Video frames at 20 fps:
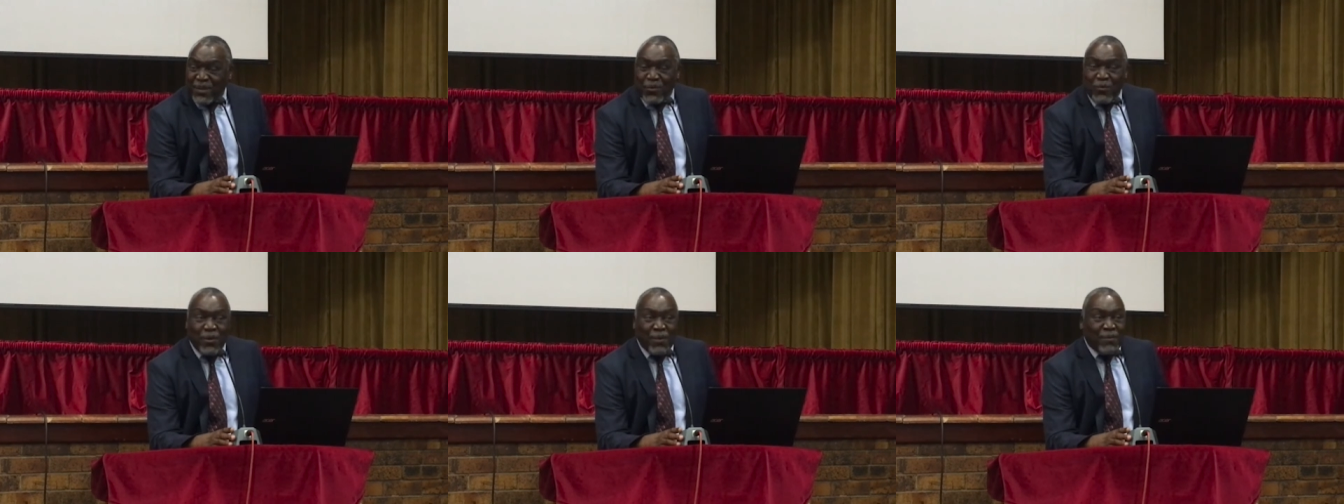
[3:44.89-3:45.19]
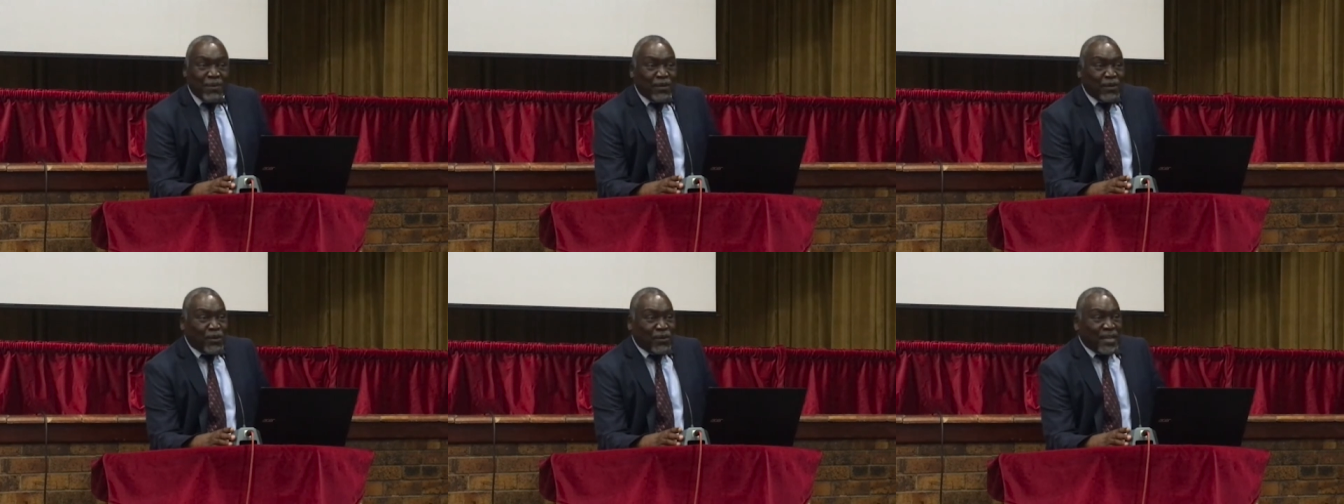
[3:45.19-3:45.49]
We
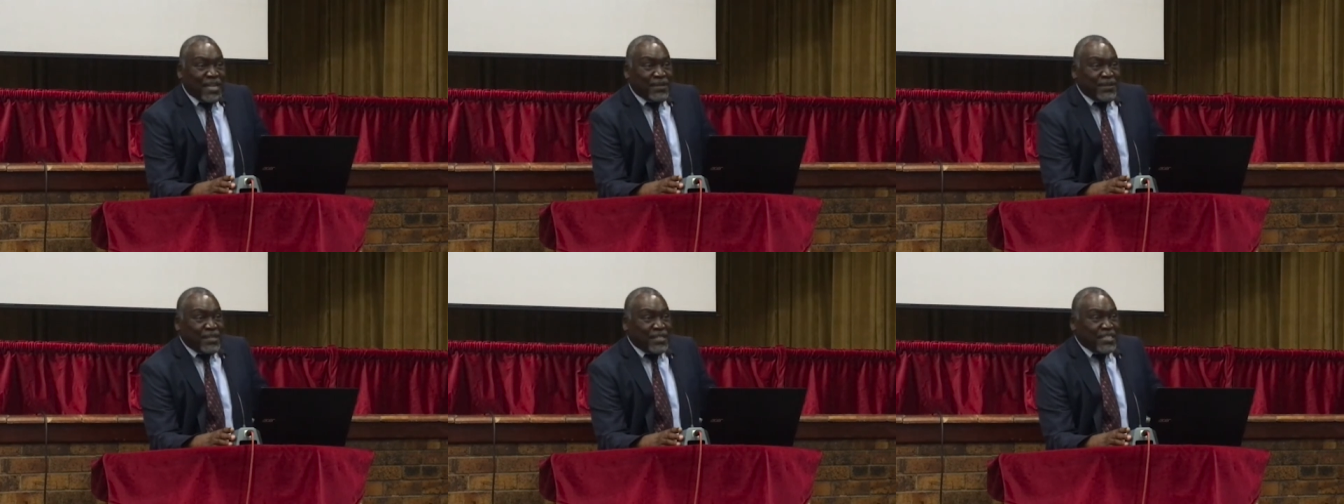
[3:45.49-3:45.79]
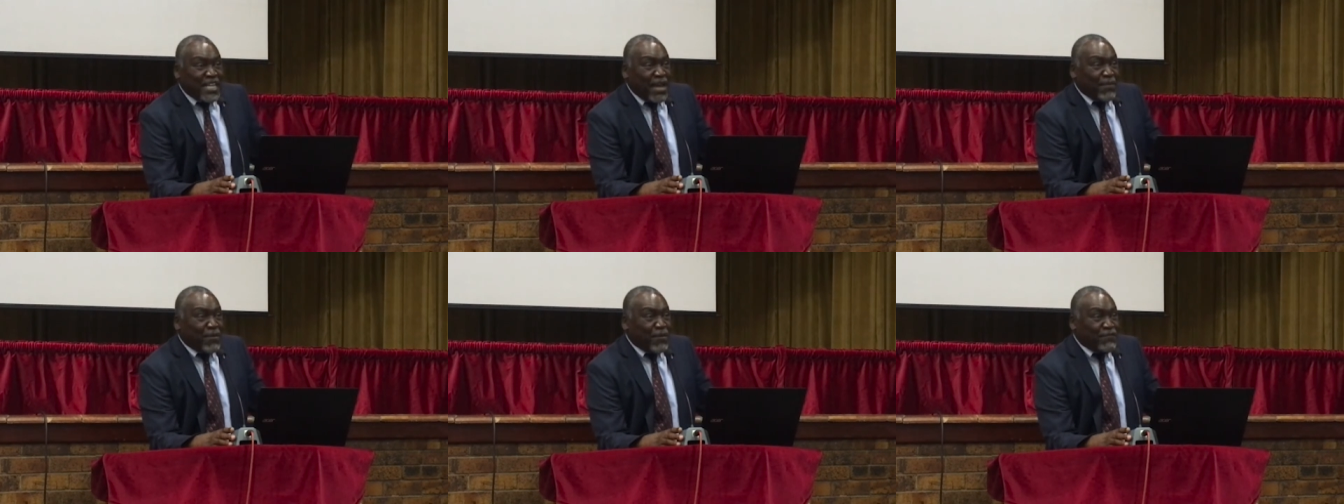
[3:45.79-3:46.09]
will look at the
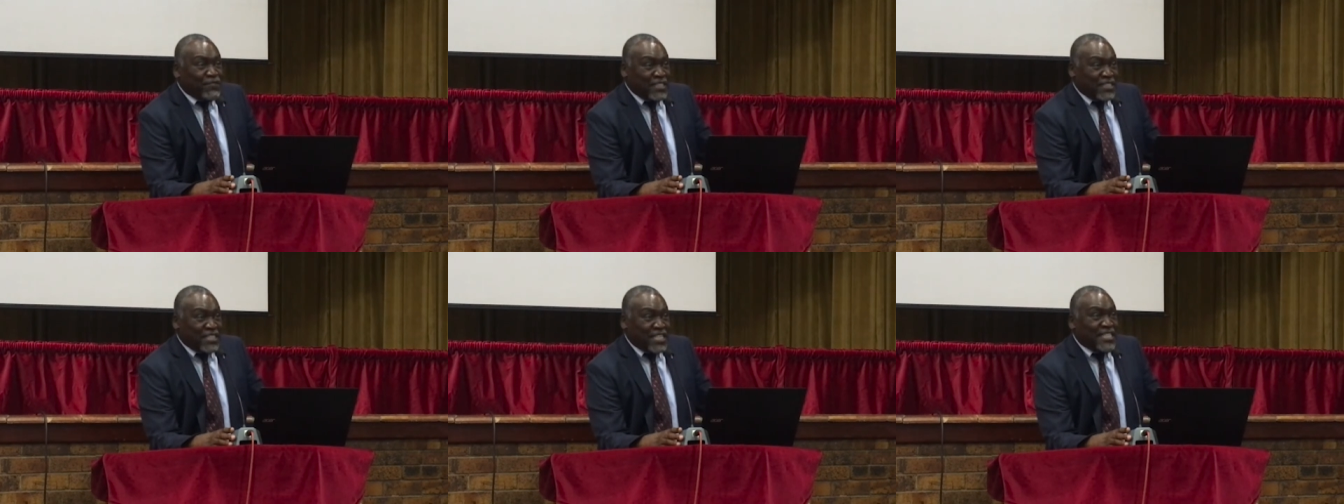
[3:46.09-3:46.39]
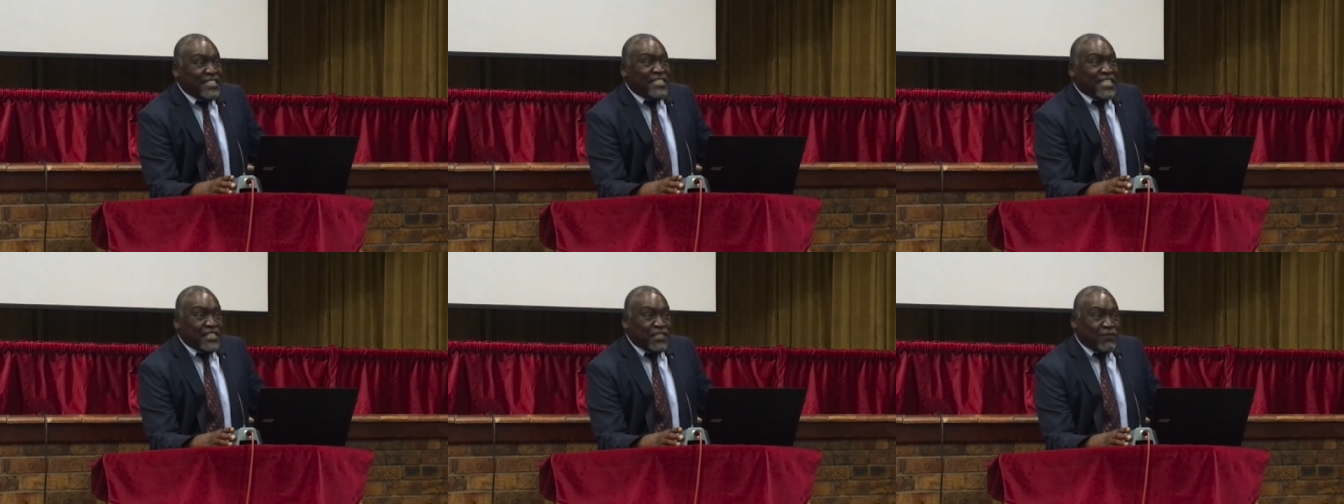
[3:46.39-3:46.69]
time of
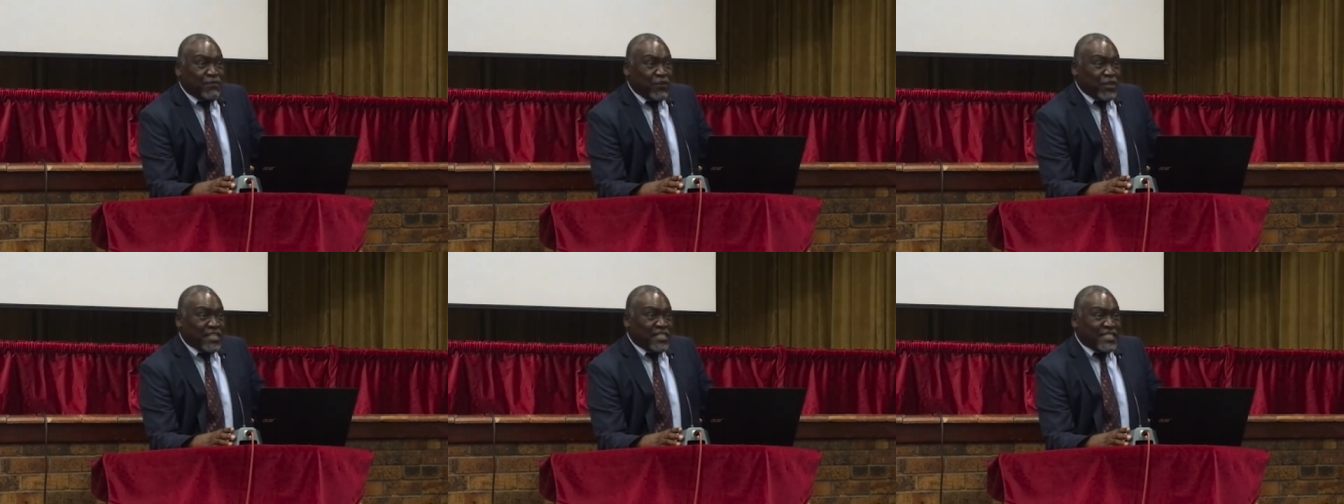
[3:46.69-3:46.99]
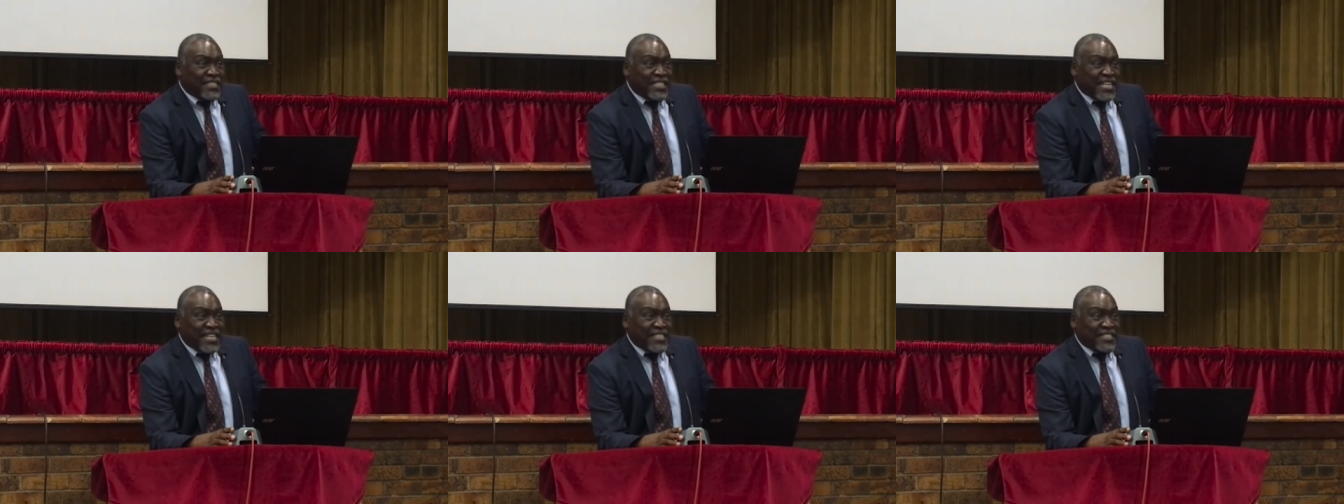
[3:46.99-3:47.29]
Jesus, for
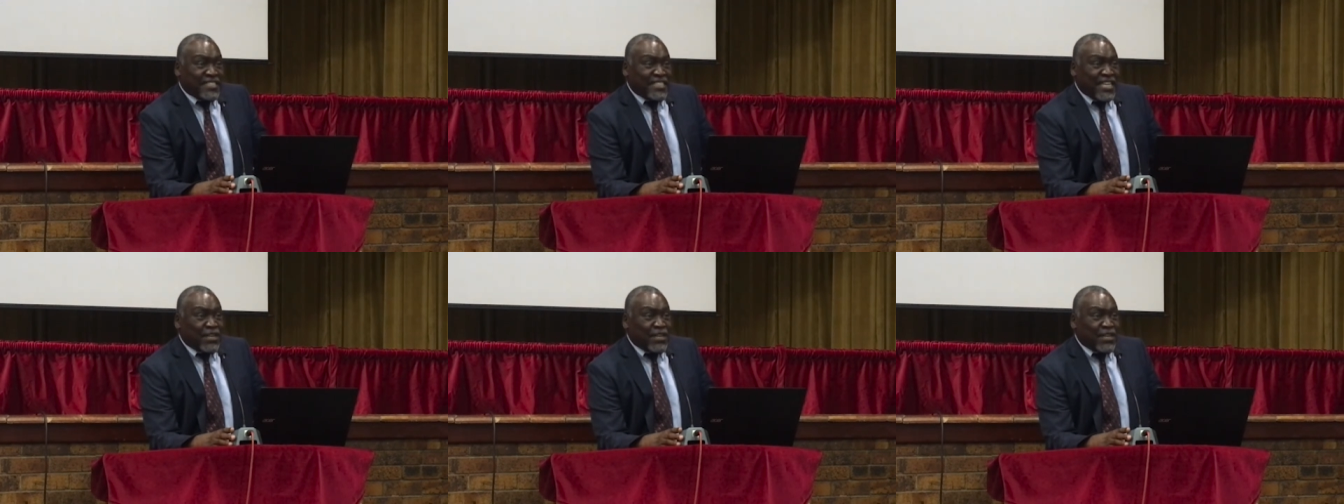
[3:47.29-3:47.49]
instance,